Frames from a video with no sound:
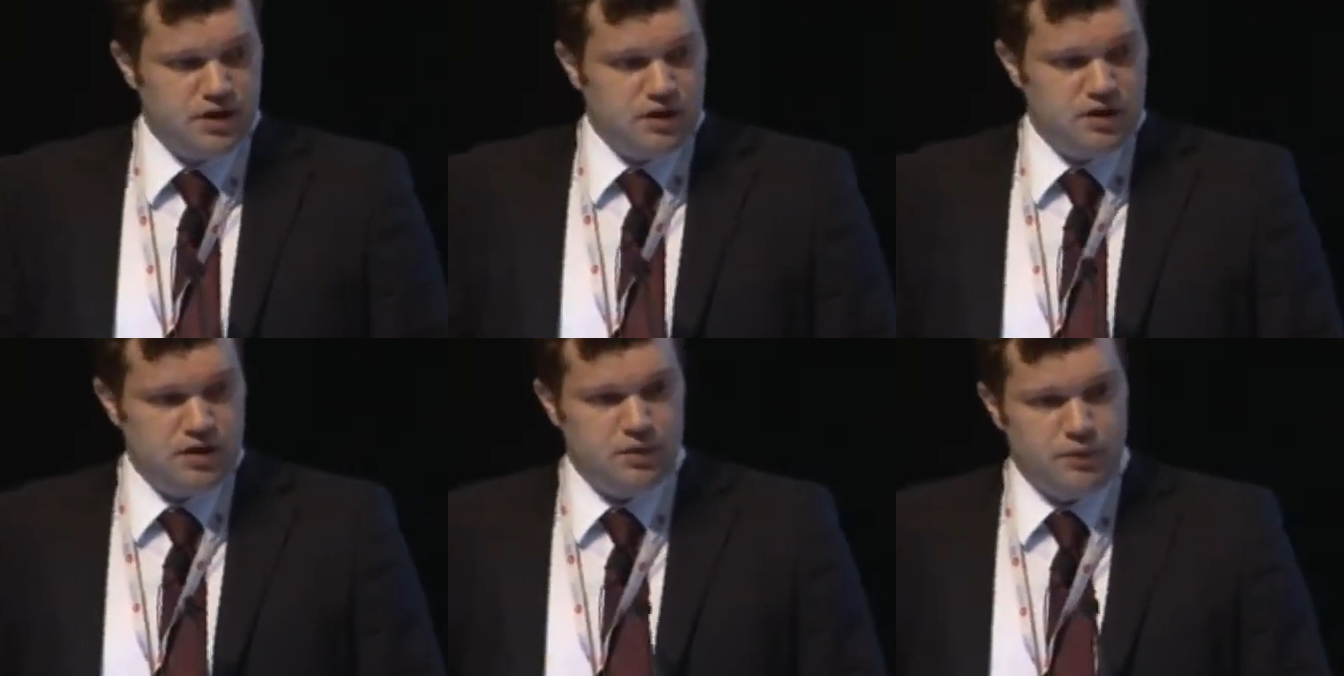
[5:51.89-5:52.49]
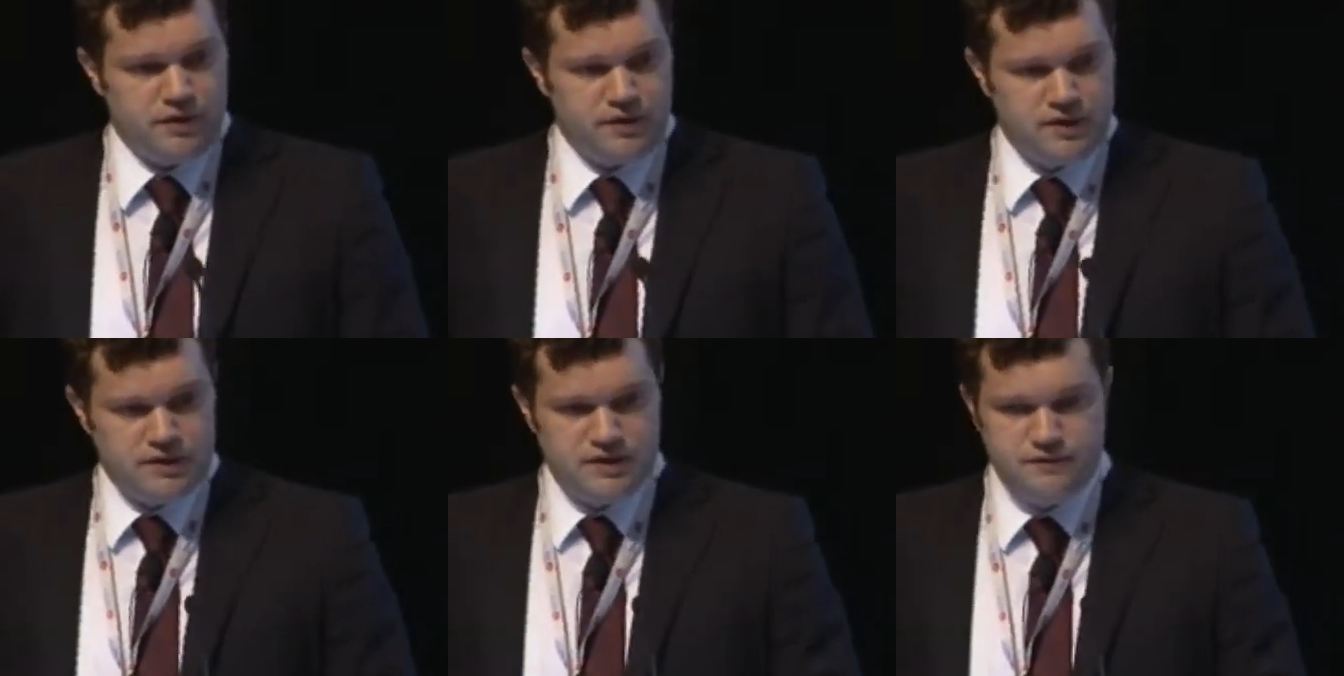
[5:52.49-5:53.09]
with
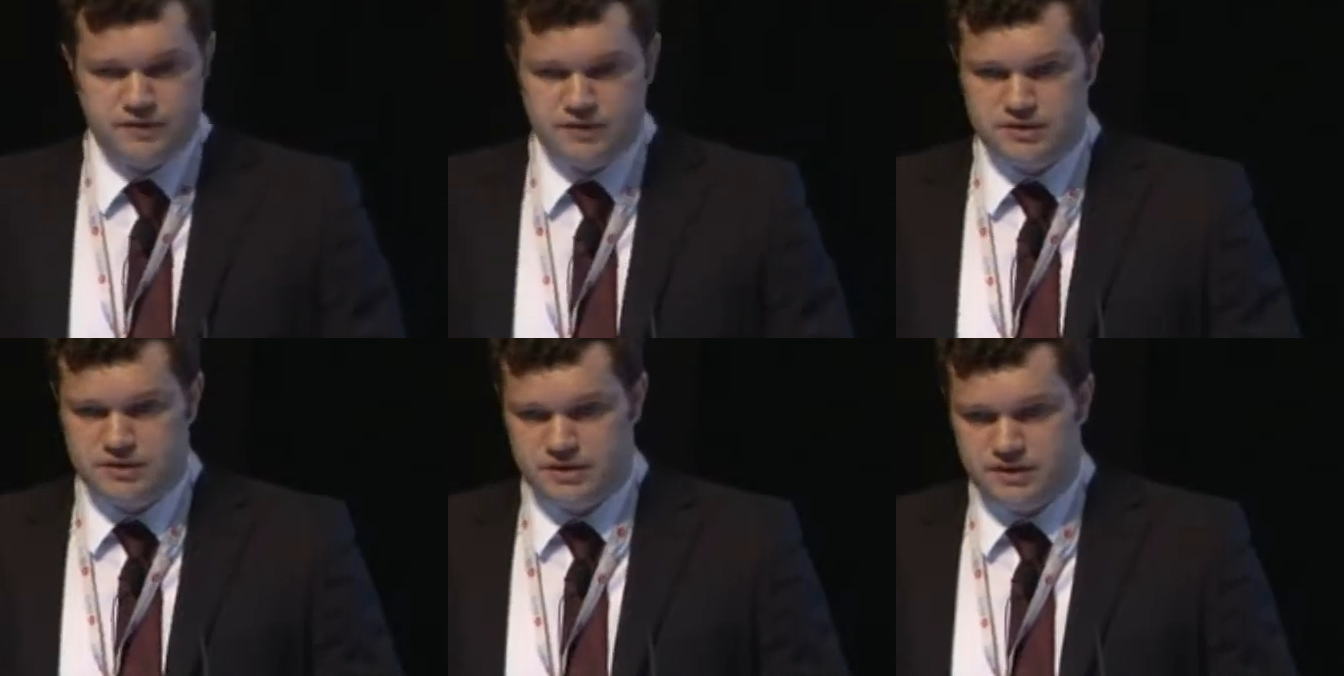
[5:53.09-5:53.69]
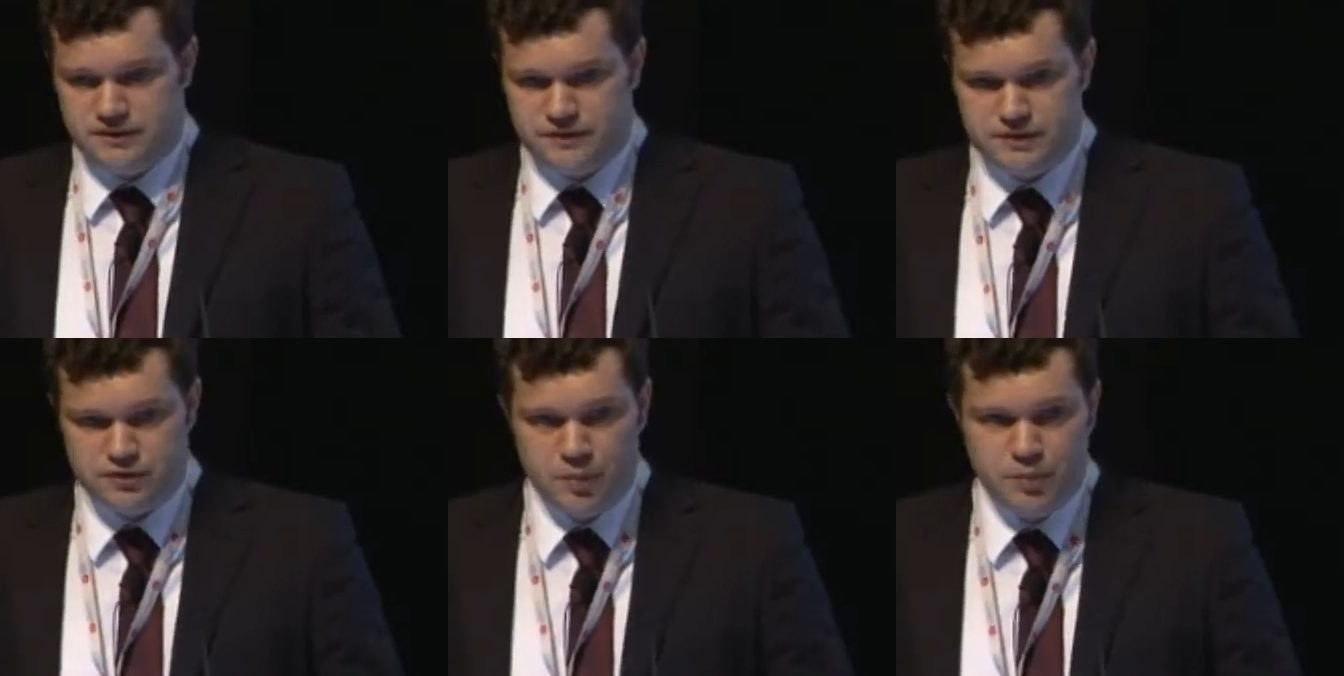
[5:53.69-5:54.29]

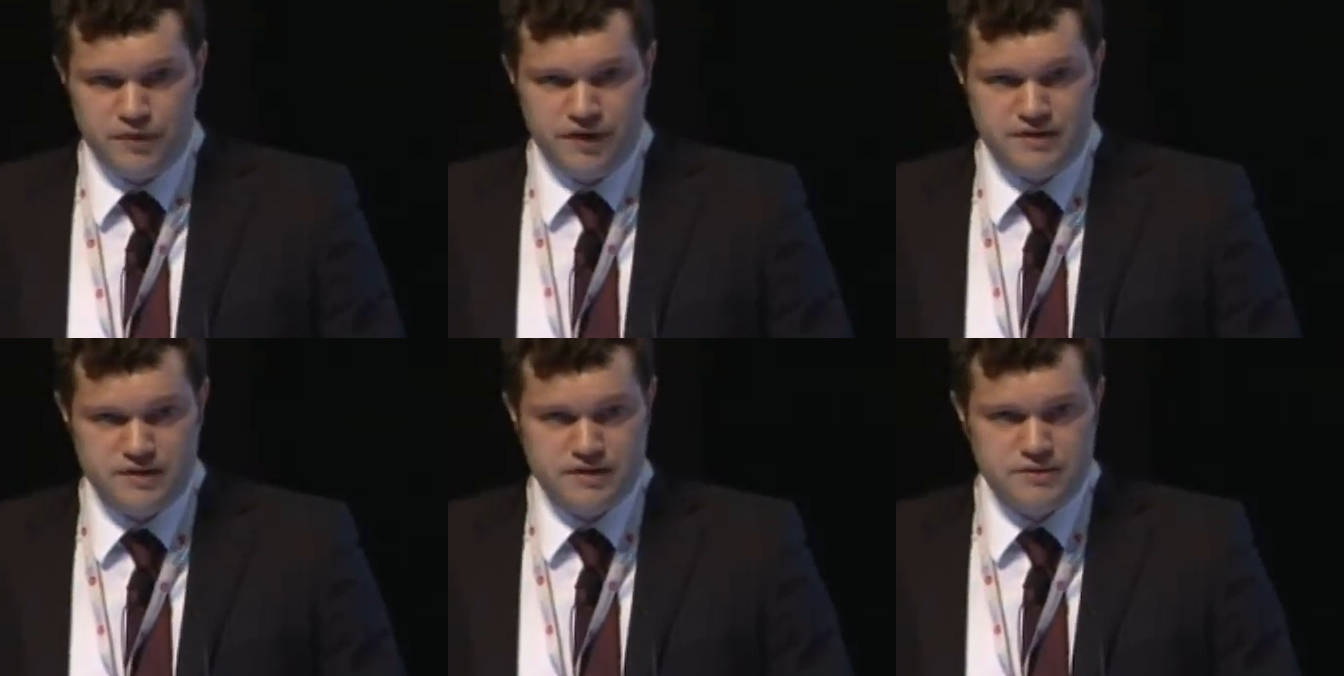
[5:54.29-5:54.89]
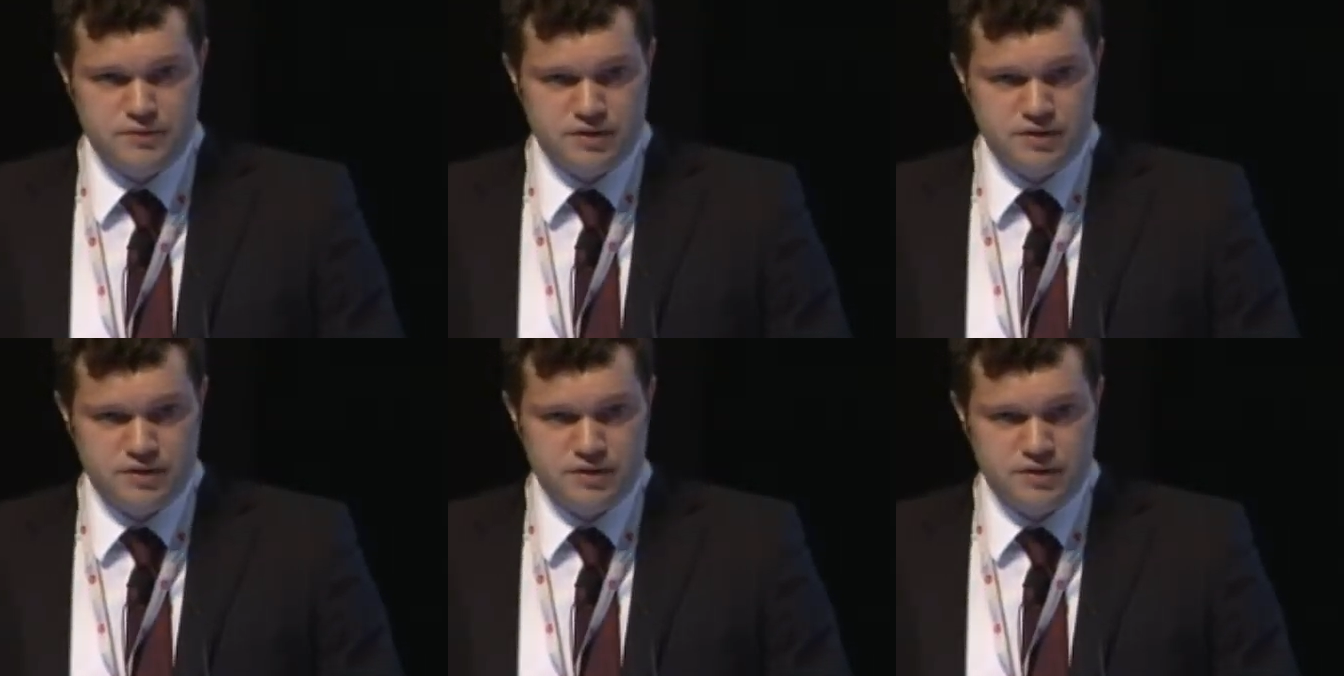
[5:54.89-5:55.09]
different operators